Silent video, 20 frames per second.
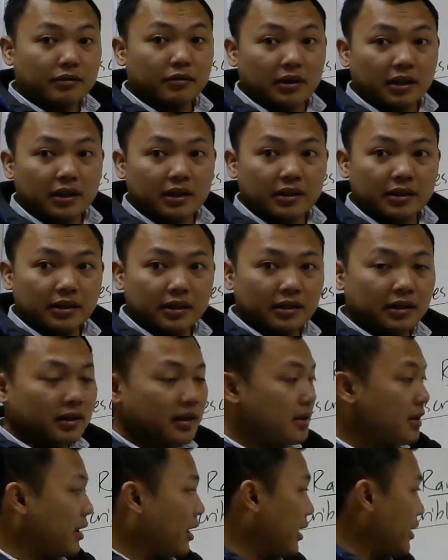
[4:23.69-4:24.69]
right?
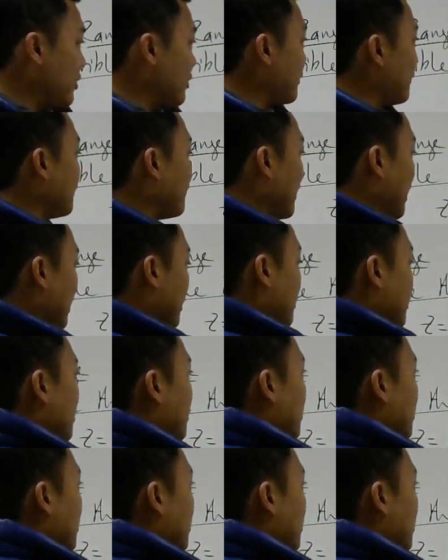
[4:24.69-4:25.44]
Let's sketch y equal